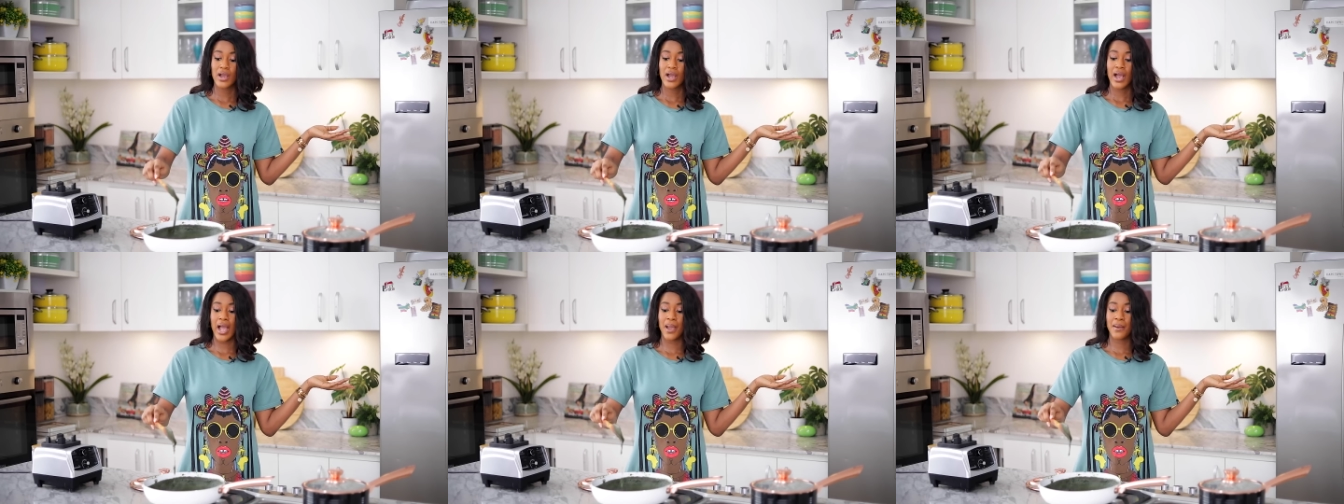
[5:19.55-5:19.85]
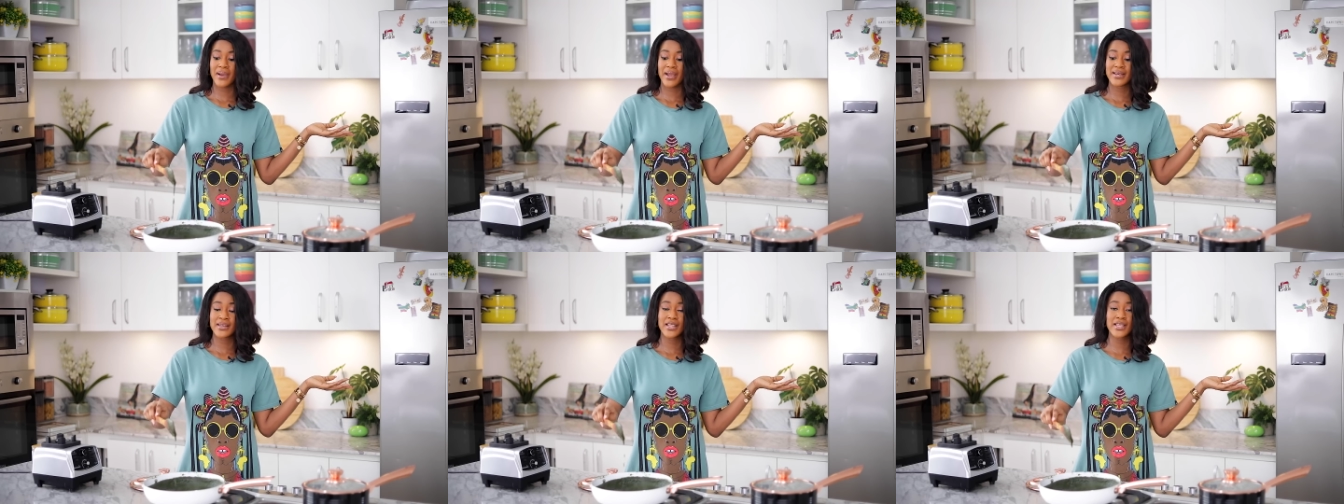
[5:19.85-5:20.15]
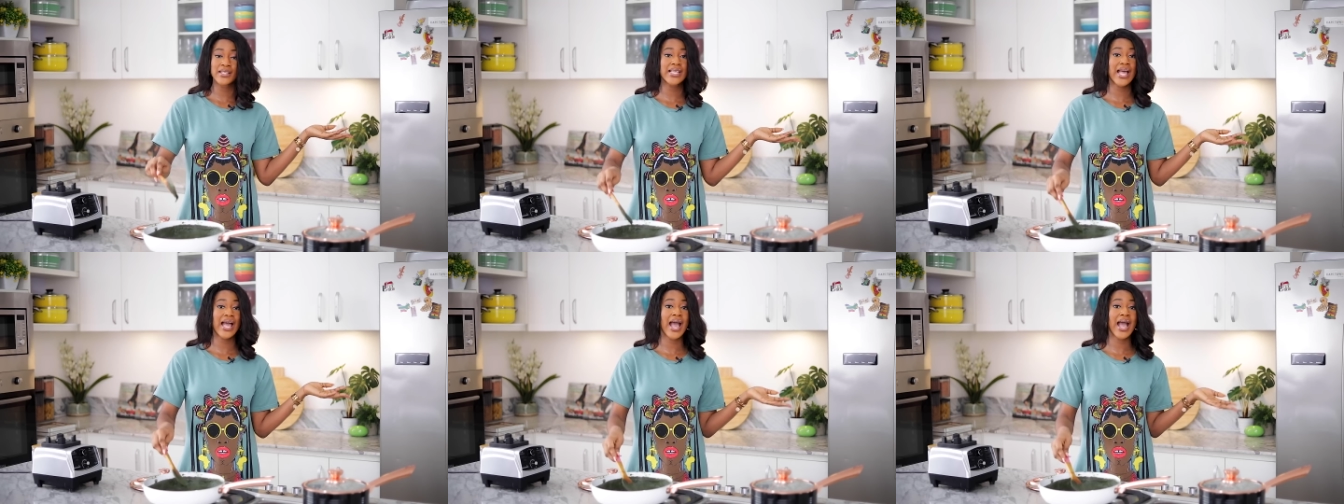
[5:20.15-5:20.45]
I might
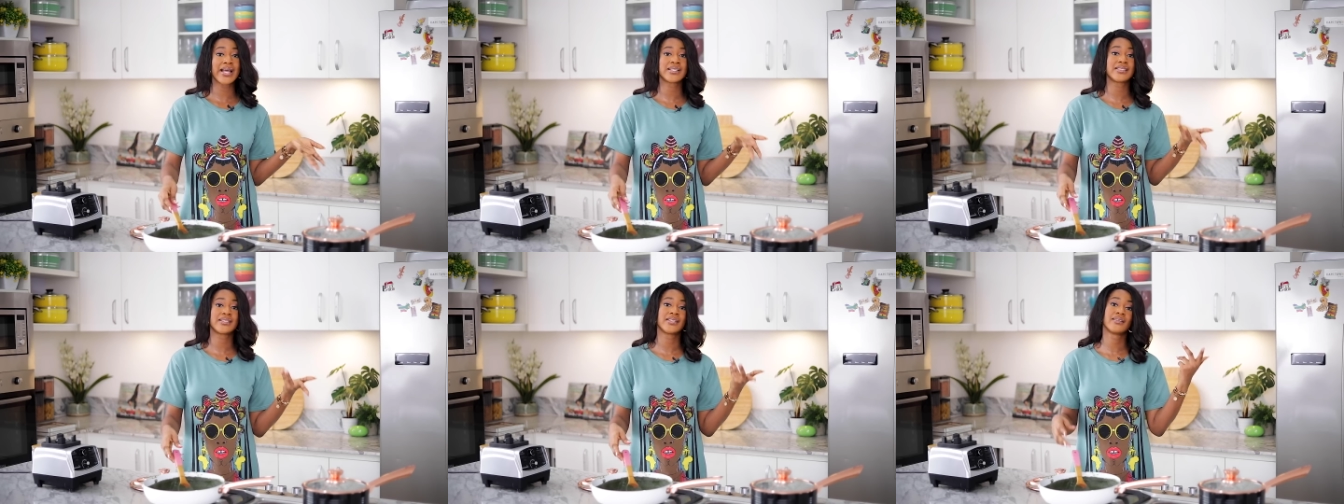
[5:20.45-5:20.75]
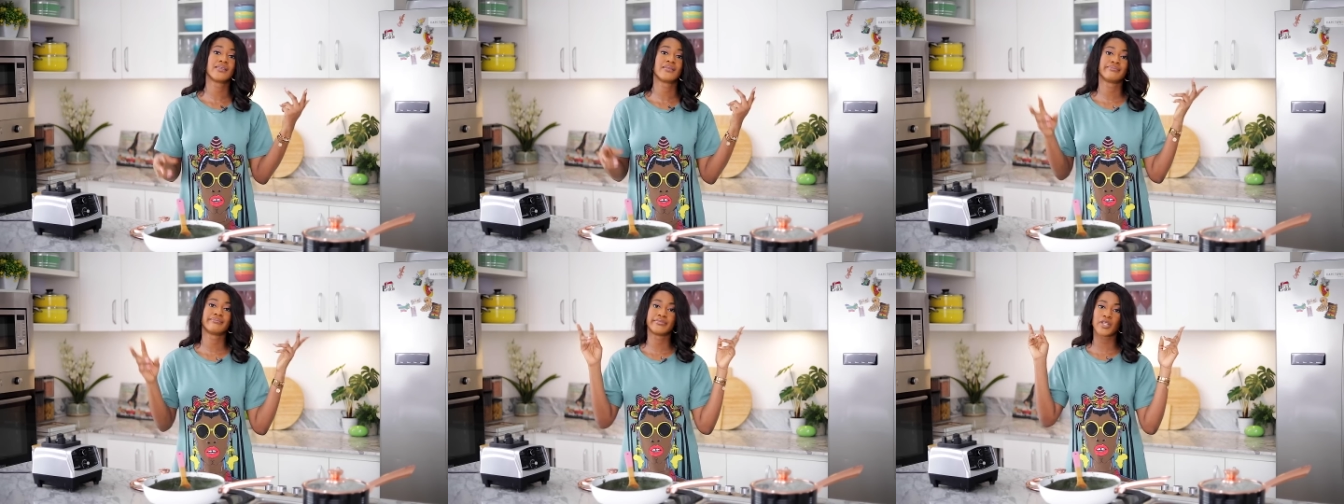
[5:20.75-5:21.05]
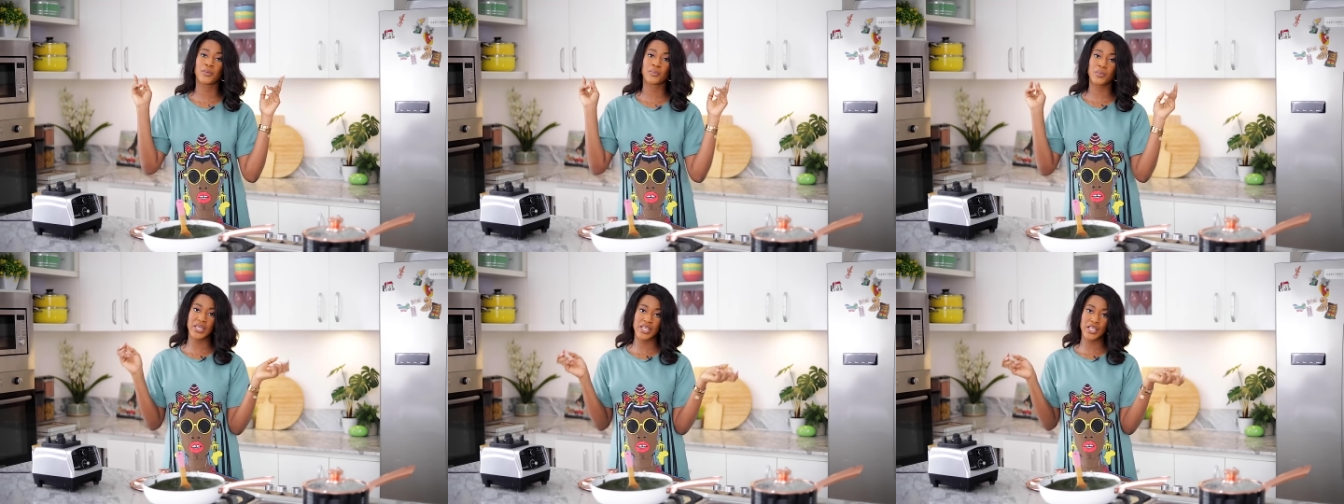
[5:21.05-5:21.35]
need to add
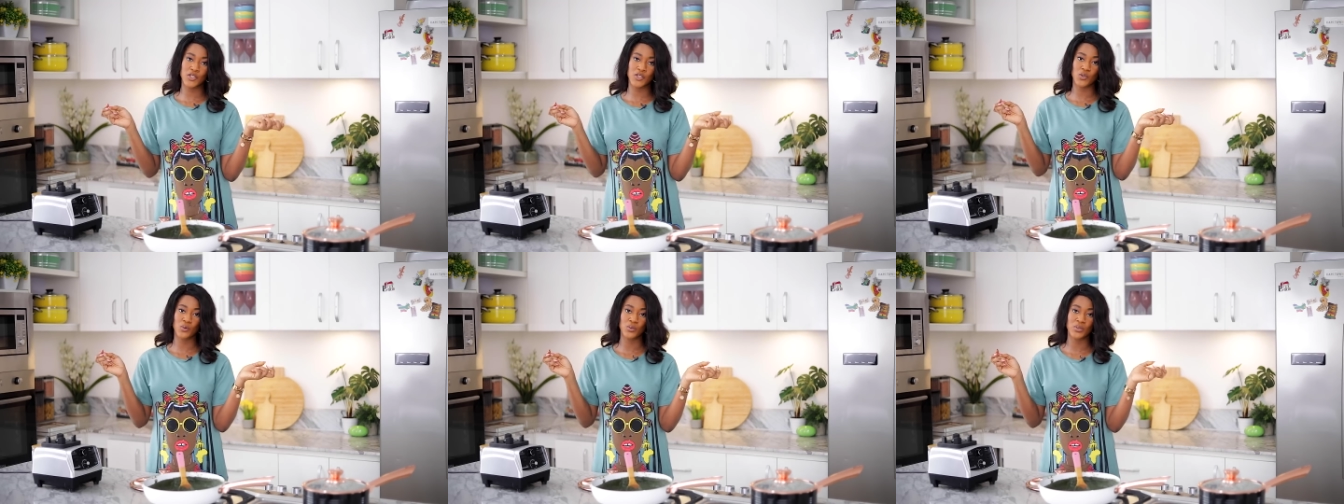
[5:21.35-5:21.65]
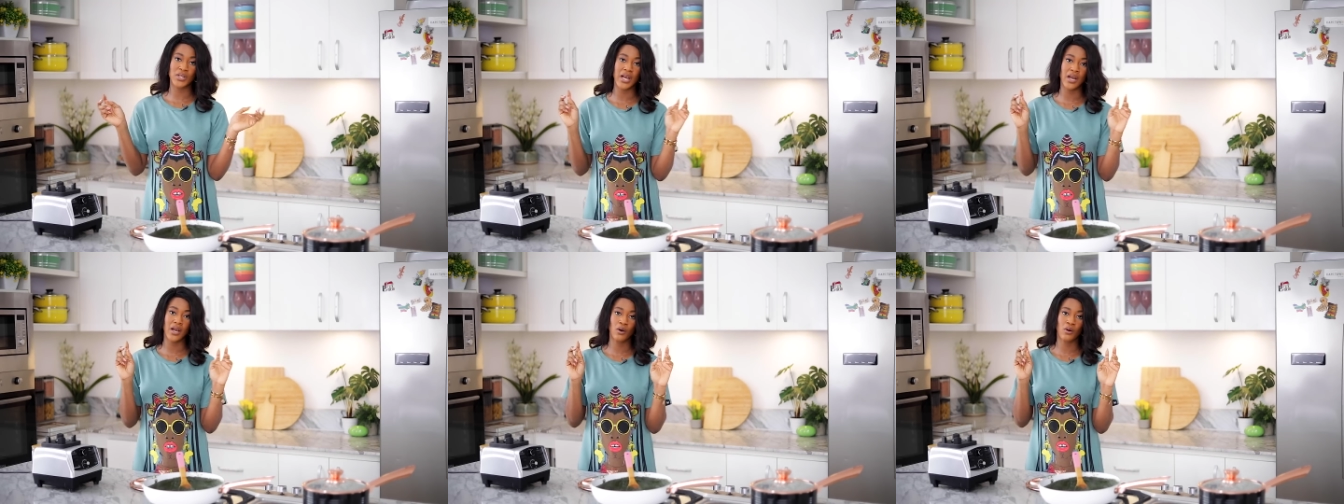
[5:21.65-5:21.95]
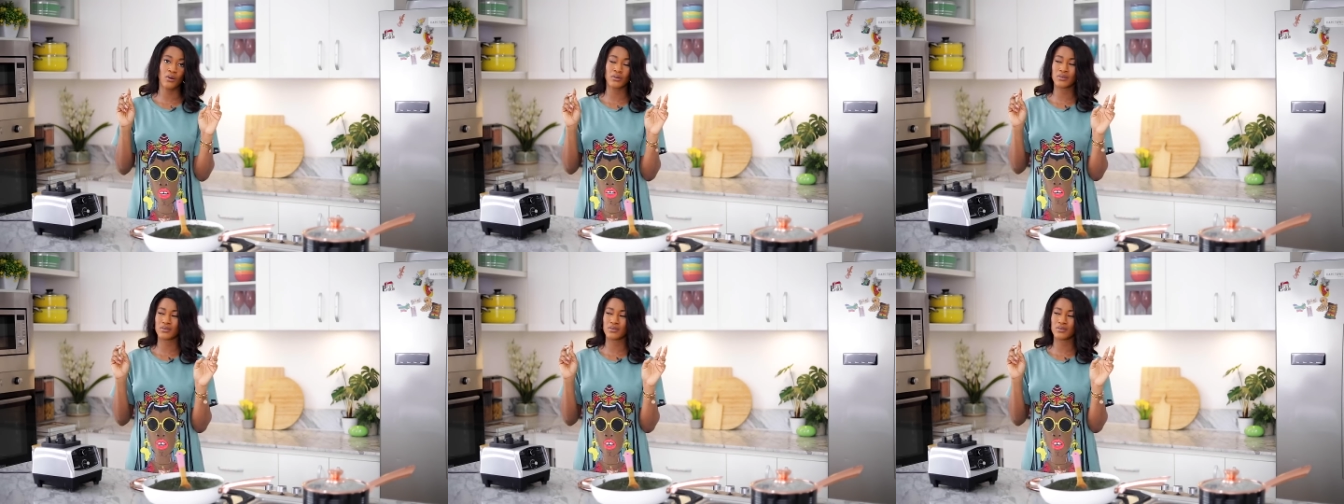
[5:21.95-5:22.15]
the baking soda, or